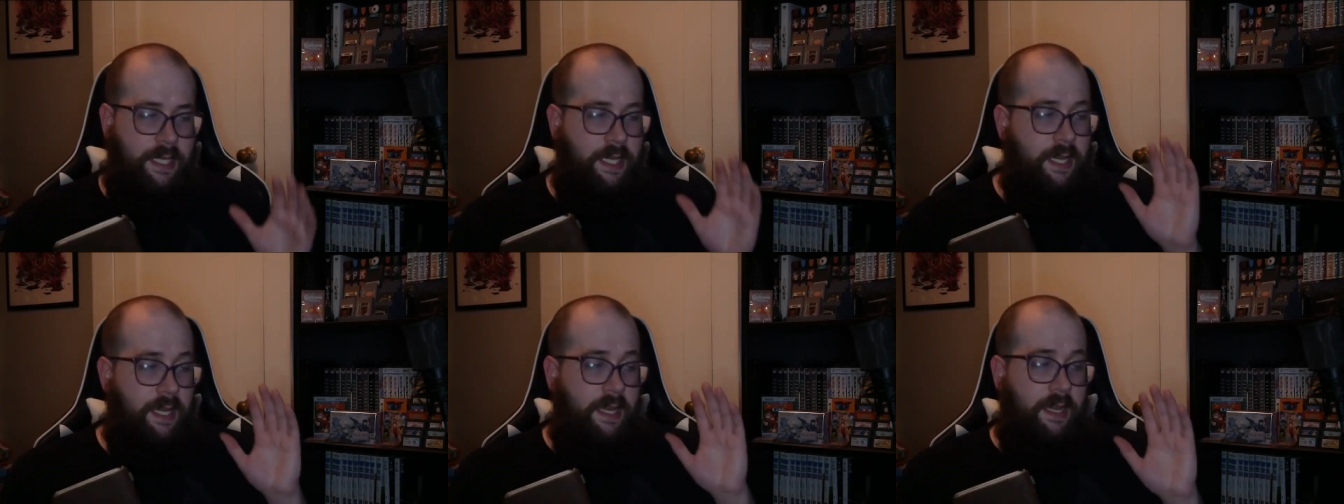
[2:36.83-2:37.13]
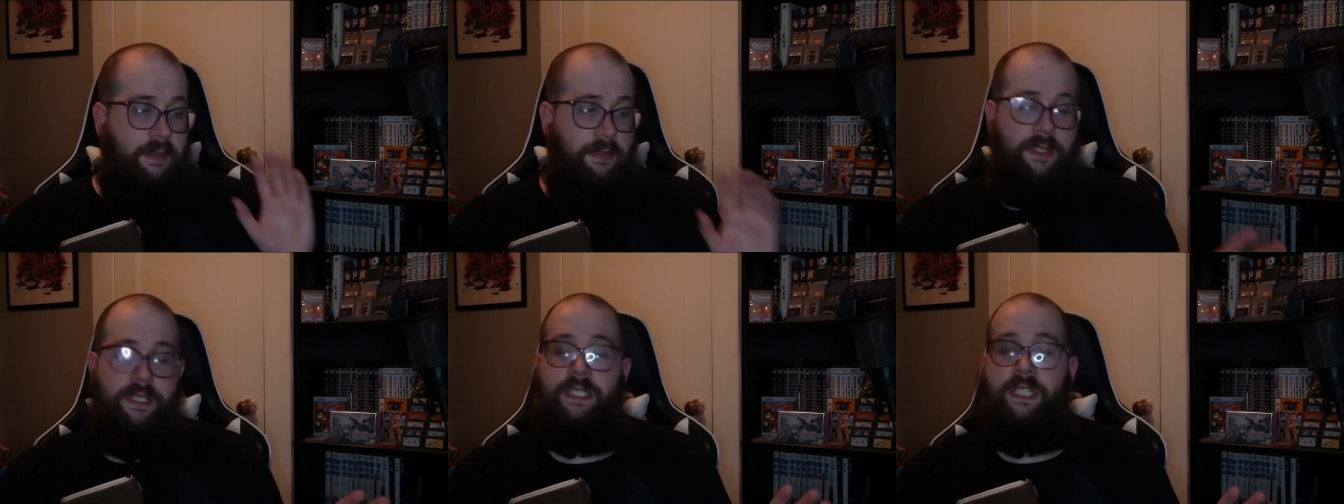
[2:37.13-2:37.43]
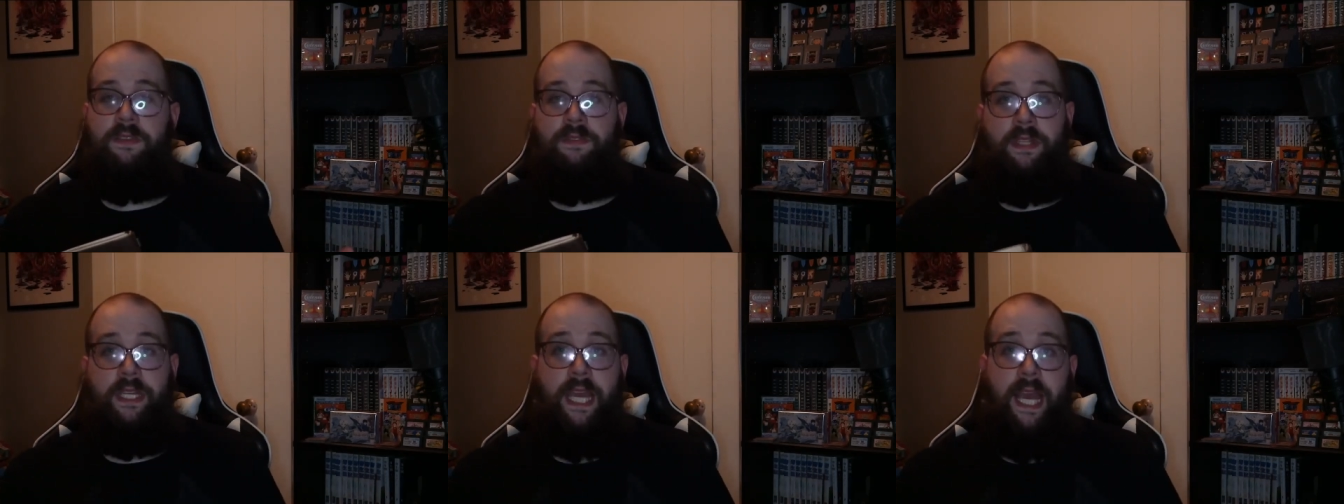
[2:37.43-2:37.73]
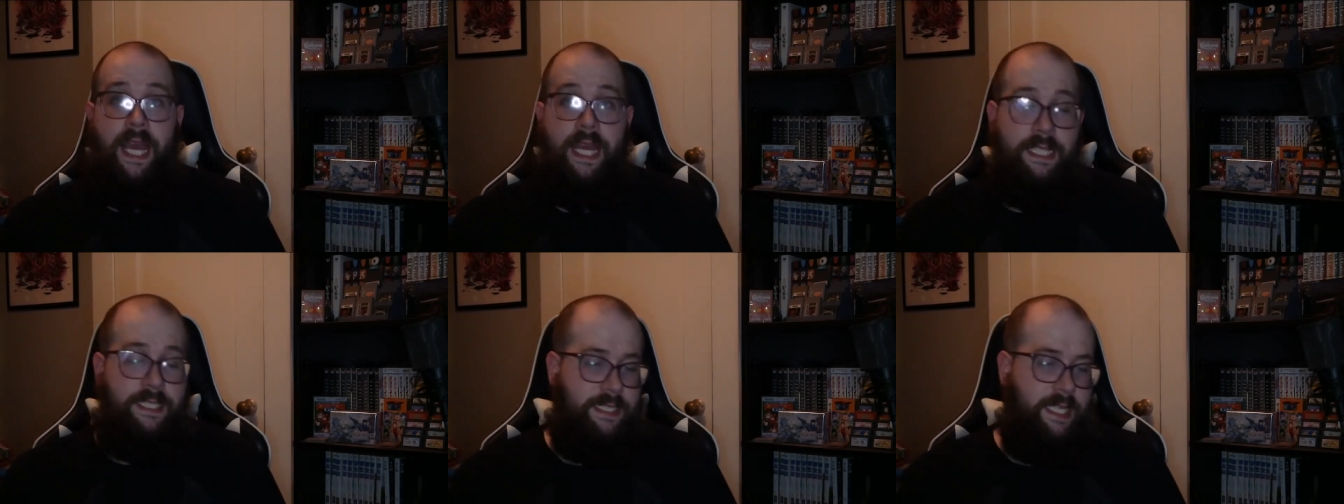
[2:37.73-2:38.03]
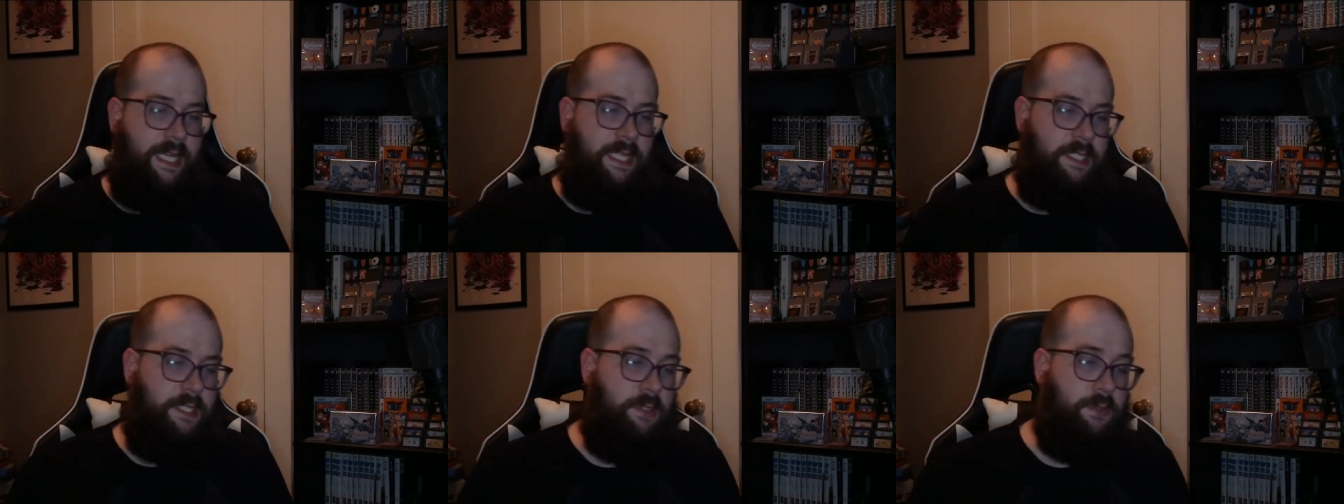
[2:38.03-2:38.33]
This definitely adds that
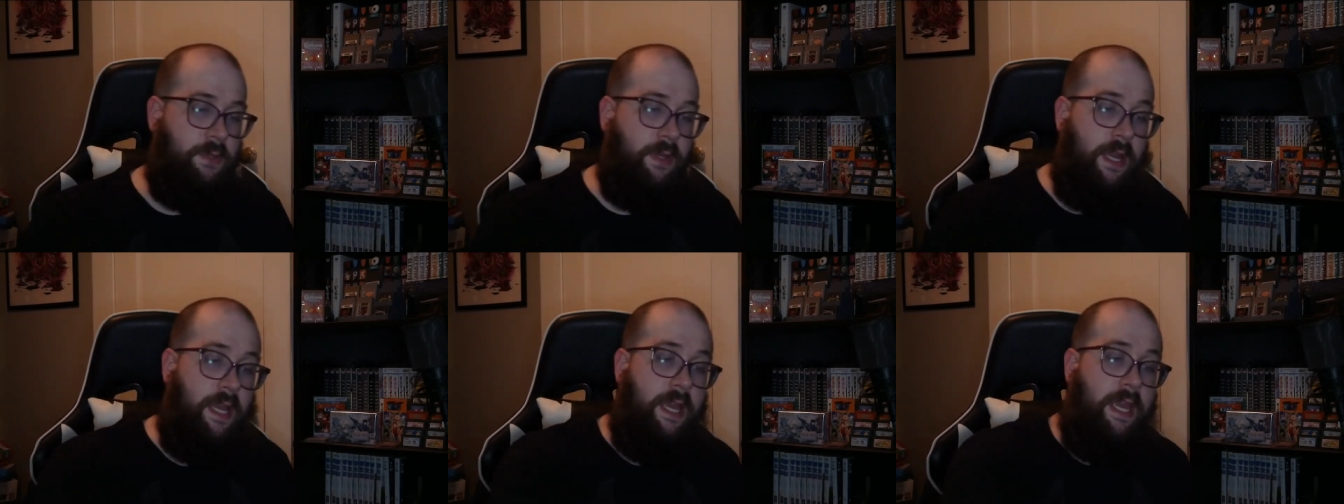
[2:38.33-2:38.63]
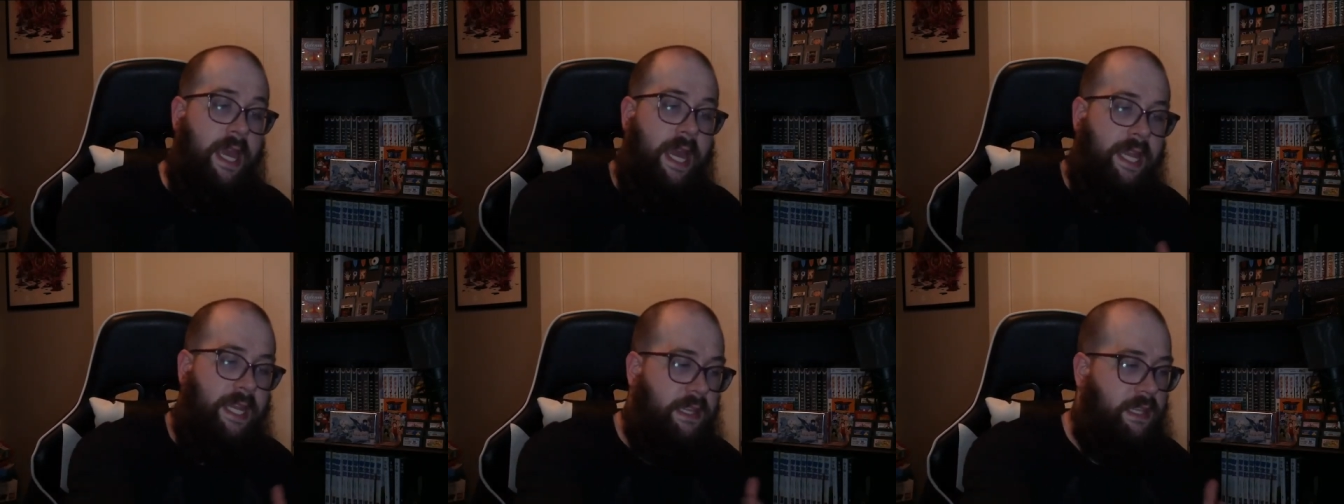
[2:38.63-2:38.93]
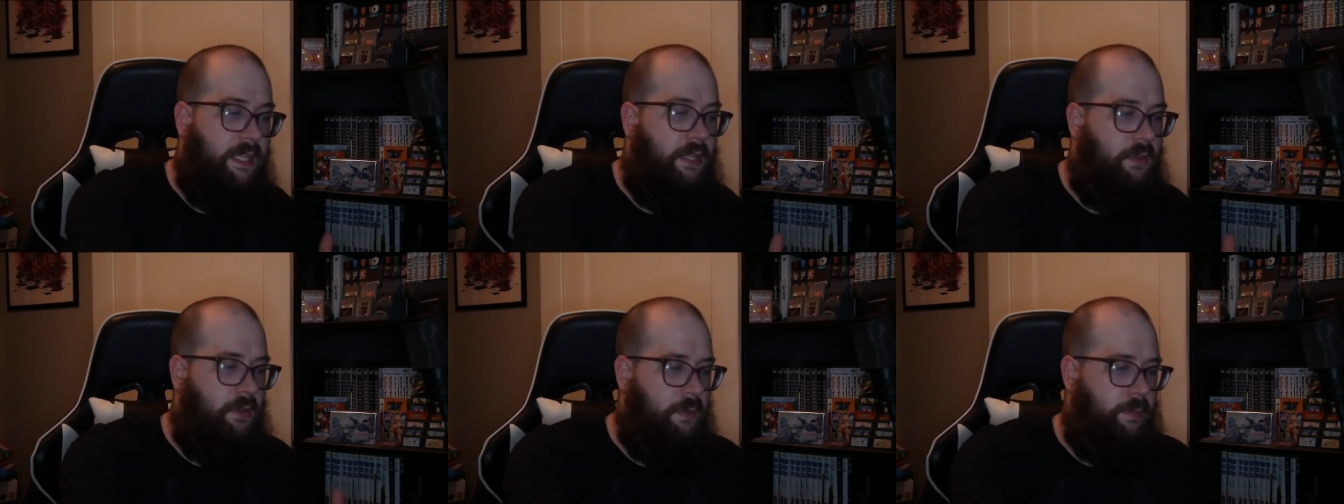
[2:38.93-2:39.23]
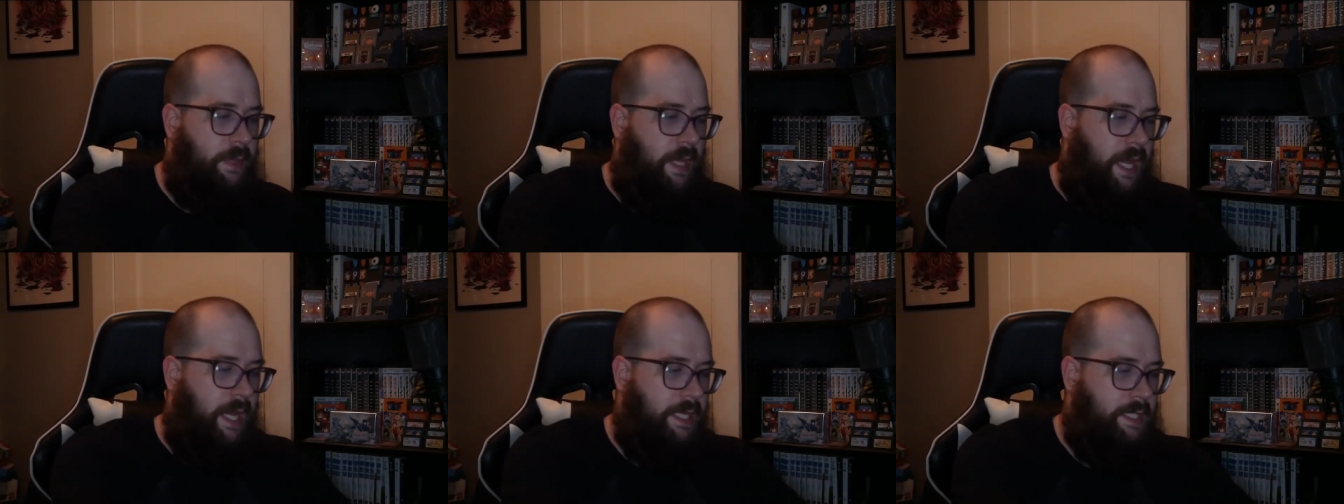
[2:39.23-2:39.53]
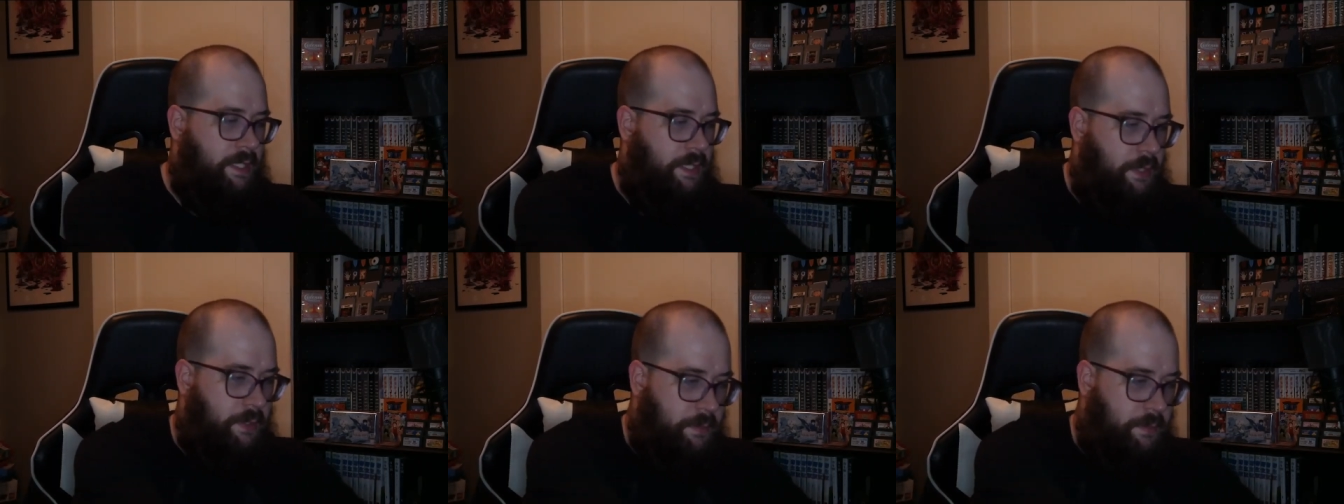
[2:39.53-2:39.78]
to anything you apply it to.